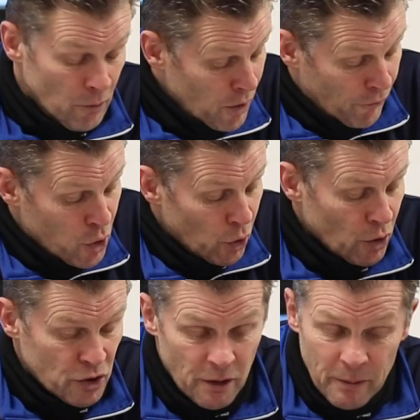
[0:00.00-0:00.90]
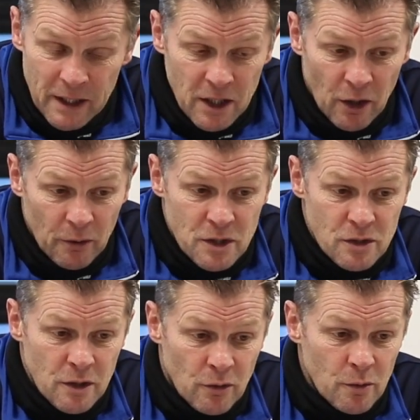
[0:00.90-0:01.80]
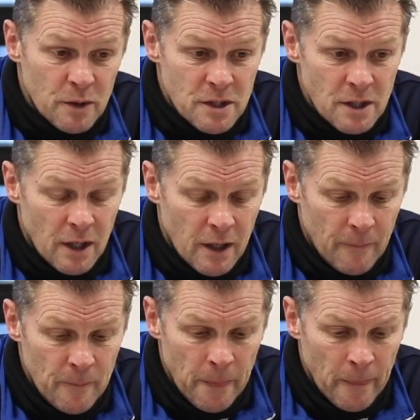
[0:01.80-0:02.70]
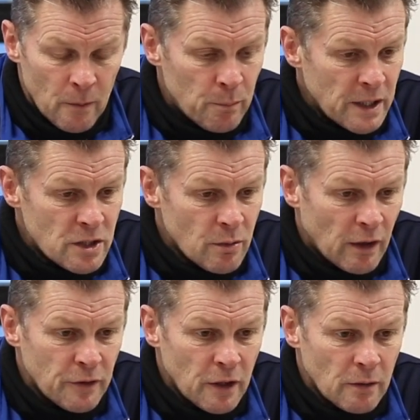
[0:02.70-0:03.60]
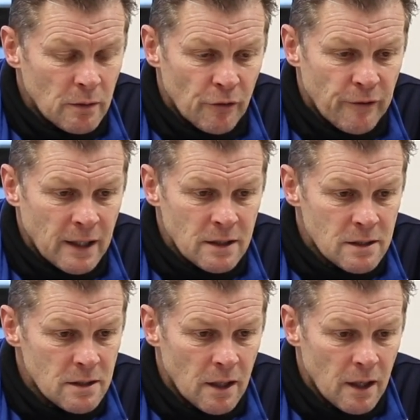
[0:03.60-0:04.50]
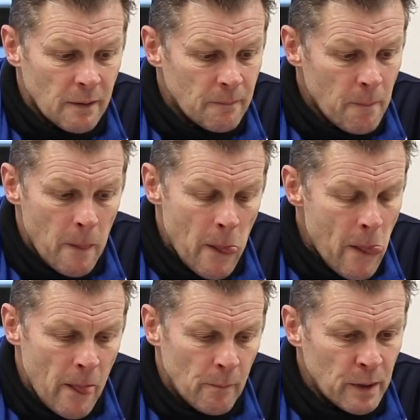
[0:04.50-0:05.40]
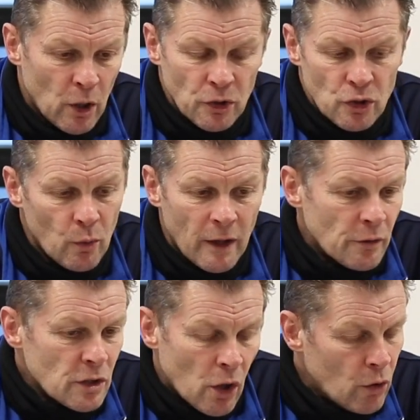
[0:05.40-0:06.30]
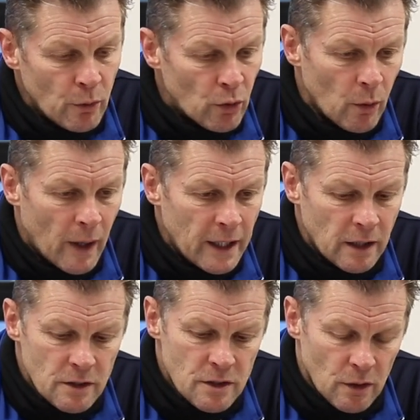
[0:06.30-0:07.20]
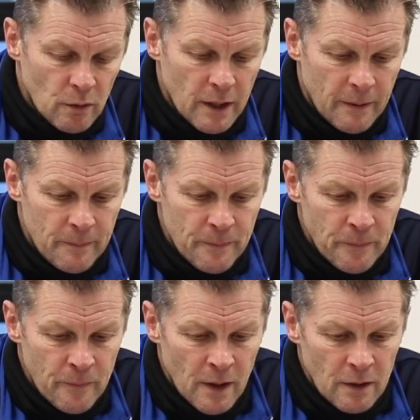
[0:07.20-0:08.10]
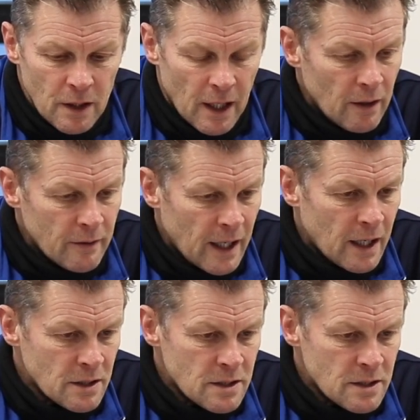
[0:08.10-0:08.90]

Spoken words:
Well, of course. I mean, you know, you're always pleased to have your fans behind you, whether it's home or away. So, yeah, that